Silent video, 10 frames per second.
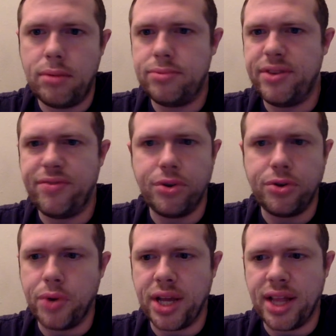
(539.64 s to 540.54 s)
If you're
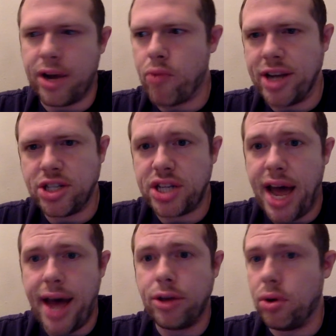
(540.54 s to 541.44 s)
doing like a range
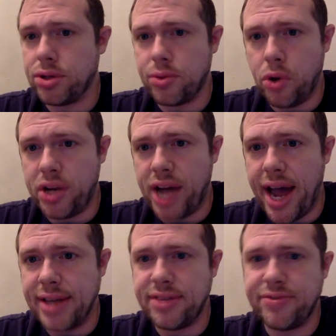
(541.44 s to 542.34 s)
attack, you also roll
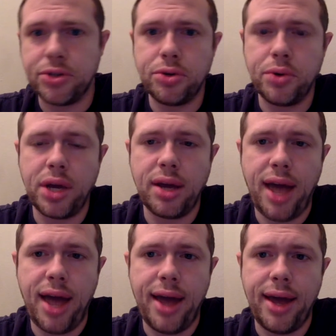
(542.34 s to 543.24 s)
dice. If you're doing
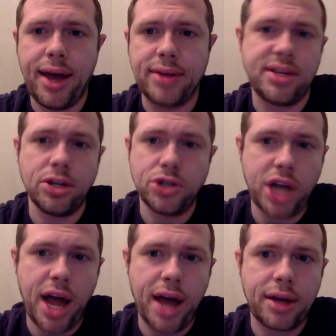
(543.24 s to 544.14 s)
a skill
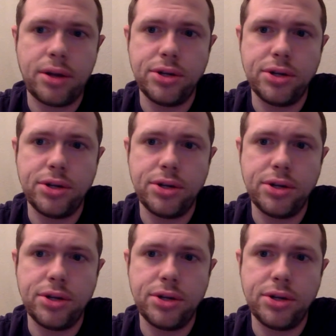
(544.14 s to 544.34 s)
check, you're